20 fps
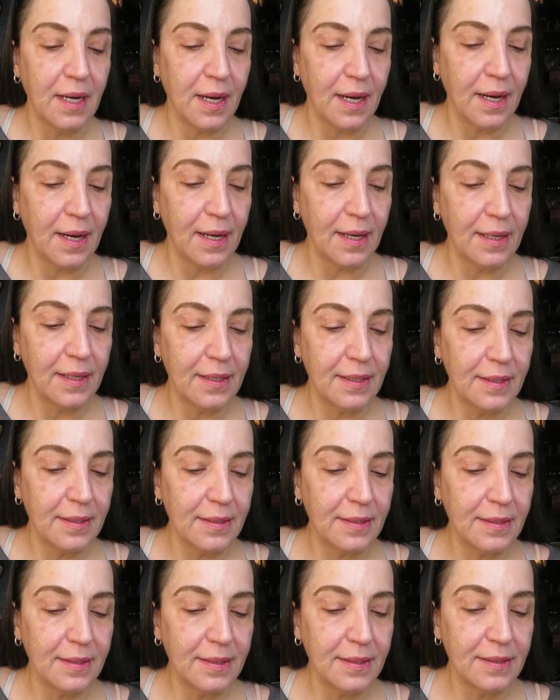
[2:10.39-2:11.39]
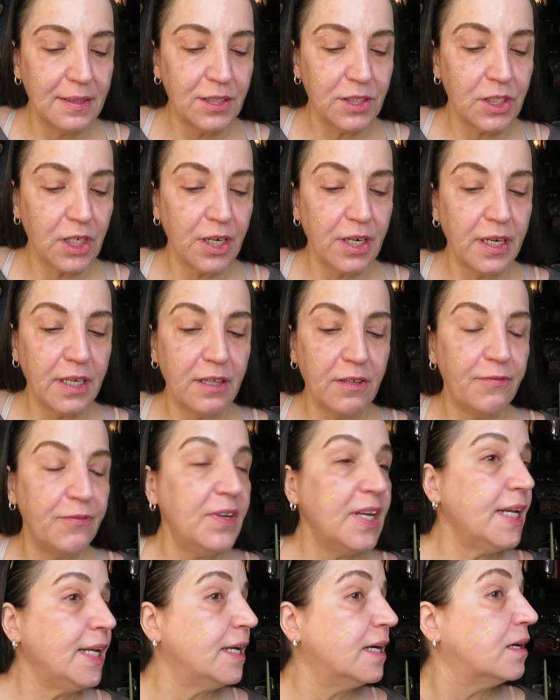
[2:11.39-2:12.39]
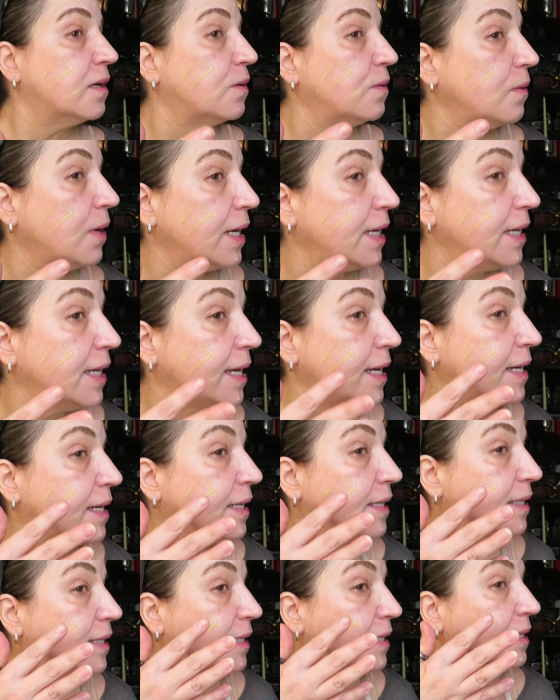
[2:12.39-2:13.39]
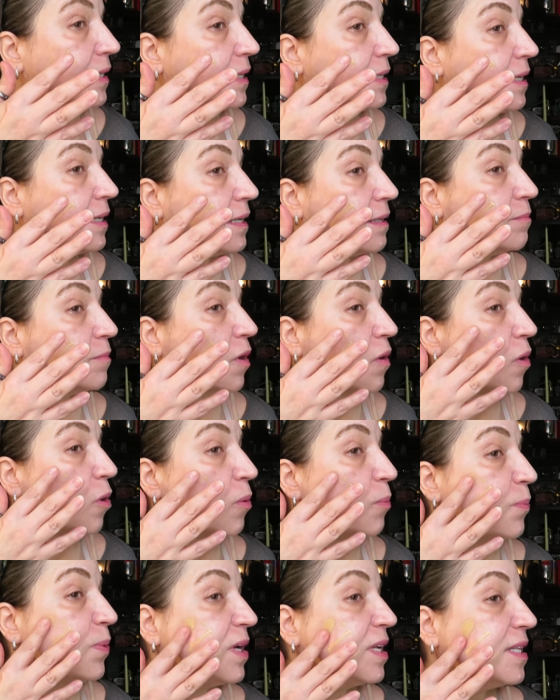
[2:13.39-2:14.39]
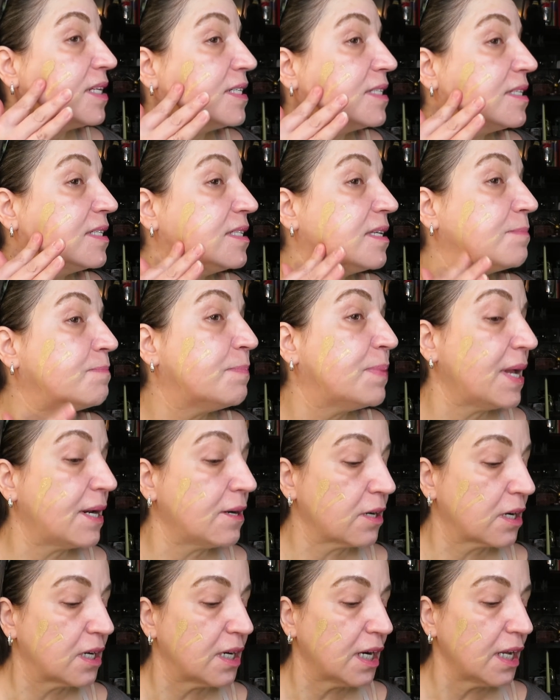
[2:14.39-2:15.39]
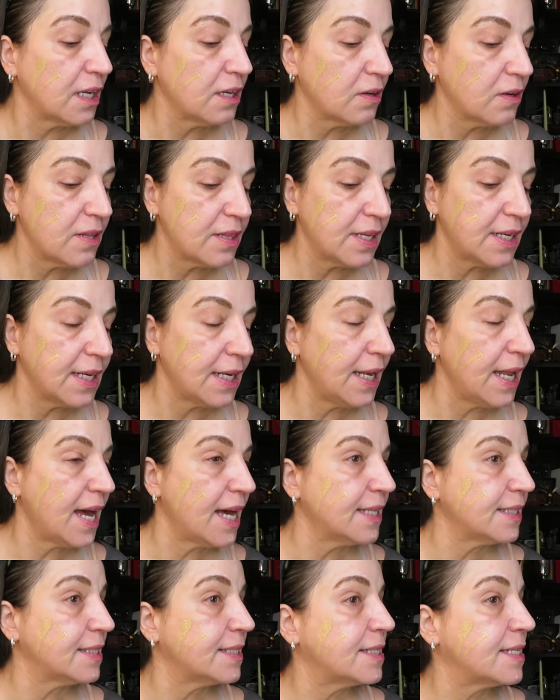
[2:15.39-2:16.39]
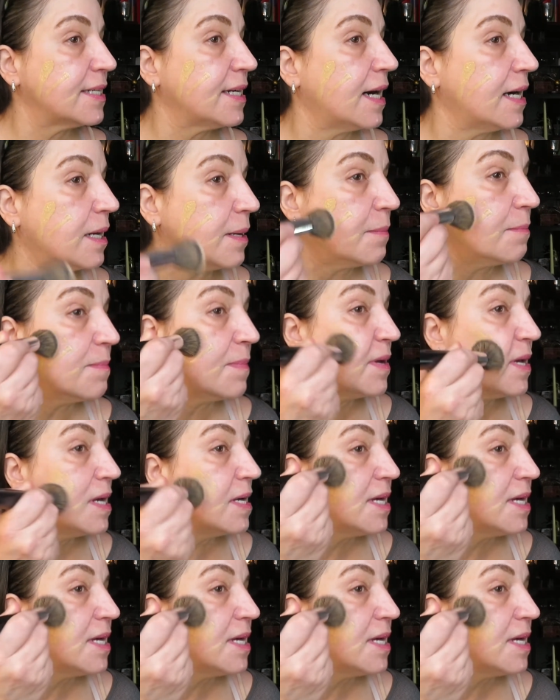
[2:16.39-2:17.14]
starting the video, and I'm hoping this is a better color than last time.